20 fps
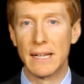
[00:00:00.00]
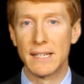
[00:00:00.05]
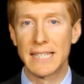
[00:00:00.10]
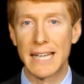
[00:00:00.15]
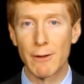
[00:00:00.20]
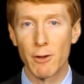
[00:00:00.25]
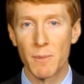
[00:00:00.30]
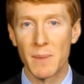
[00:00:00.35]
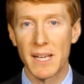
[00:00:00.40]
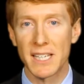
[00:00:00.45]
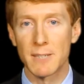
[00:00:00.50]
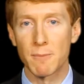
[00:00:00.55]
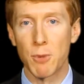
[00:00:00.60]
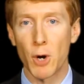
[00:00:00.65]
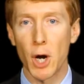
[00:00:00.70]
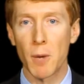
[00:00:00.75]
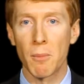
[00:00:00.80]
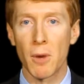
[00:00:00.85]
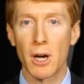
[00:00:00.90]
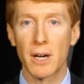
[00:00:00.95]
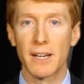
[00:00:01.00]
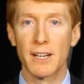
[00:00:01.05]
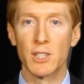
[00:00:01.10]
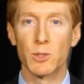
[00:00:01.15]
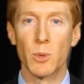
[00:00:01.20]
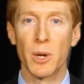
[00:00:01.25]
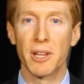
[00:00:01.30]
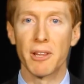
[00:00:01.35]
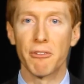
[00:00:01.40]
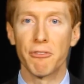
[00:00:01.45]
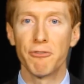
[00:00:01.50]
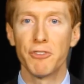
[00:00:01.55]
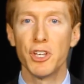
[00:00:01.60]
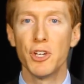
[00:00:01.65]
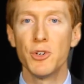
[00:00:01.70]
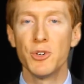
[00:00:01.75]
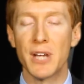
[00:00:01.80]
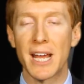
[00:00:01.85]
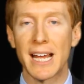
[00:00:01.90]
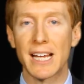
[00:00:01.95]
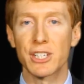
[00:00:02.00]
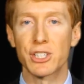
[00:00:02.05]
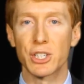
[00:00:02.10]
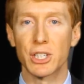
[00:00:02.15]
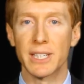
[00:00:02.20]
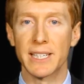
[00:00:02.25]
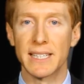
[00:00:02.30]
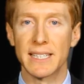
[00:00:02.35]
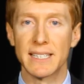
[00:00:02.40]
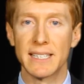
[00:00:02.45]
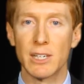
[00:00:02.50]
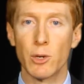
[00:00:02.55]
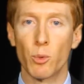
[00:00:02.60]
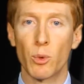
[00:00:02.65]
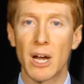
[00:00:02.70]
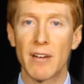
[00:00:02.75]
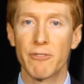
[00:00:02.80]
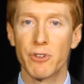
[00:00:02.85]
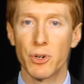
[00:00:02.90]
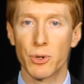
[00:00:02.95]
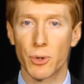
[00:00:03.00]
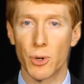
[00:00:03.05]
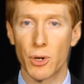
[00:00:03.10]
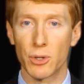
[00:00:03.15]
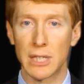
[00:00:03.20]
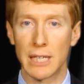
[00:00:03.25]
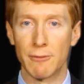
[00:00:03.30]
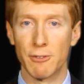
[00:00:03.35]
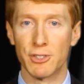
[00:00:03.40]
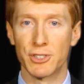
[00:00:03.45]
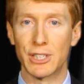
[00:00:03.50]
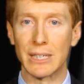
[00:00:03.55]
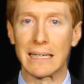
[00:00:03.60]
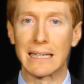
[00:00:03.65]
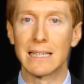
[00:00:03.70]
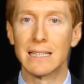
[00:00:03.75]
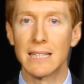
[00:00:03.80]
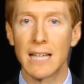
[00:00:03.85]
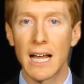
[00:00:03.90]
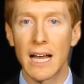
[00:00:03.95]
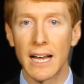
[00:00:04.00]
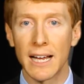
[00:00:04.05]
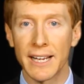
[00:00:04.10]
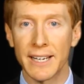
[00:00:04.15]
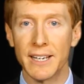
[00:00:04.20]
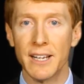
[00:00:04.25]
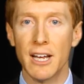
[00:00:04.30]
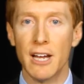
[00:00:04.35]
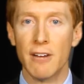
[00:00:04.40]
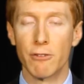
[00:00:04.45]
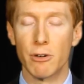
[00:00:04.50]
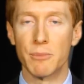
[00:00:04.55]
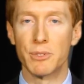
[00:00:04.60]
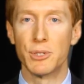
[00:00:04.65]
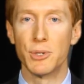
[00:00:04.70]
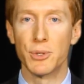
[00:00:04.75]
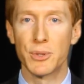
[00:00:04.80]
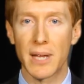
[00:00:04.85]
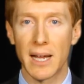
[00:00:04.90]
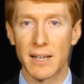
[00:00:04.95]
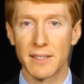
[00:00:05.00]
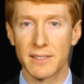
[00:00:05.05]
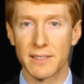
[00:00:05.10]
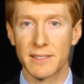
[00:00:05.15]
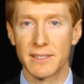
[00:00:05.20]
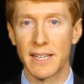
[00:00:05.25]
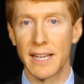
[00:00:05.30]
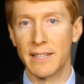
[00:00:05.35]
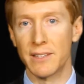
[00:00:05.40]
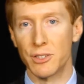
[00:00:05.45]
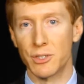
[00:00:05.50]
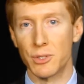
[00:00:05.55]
Tampa Bay's apartment market is one of the few nationally to see revenue growth levels decline from 2010 to